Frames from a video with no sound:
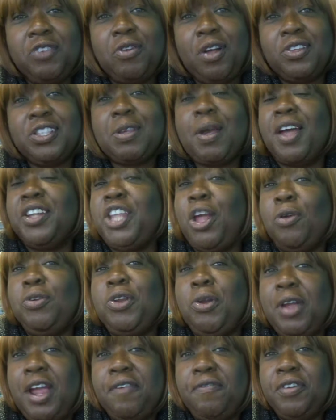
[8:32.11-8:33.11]
you ask I don't
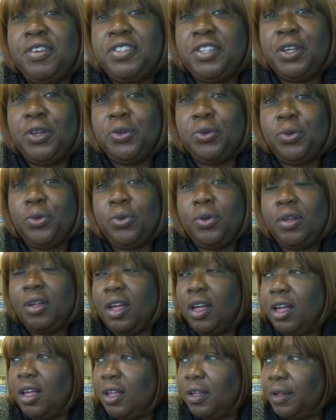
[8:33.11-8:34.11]
know every single
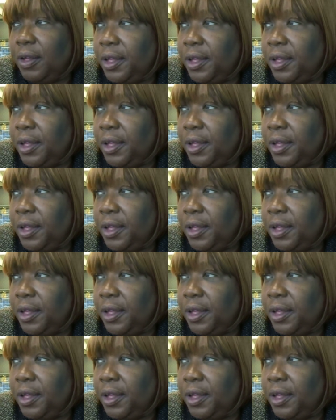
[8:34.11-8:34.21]
uh, sure.